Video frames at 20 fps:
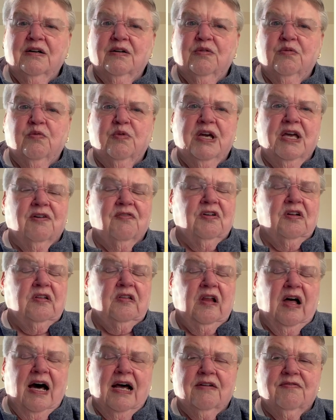We have a
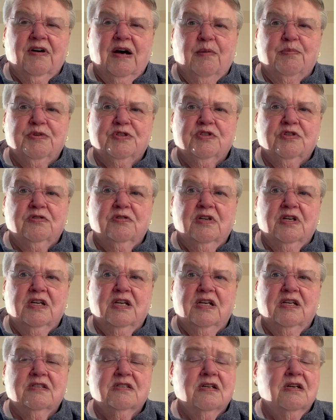lot of
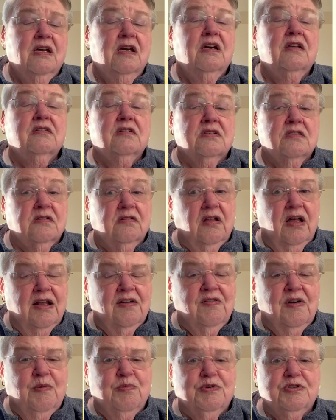opportunities. There's a lot
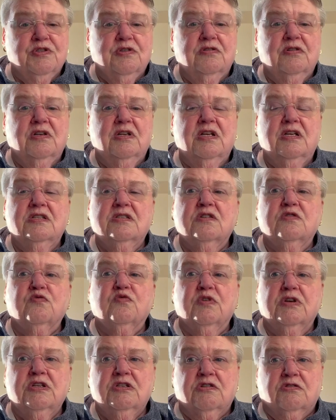of opportunities in
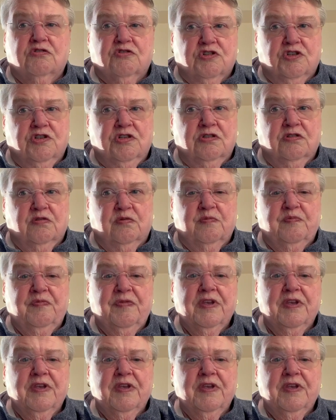research too.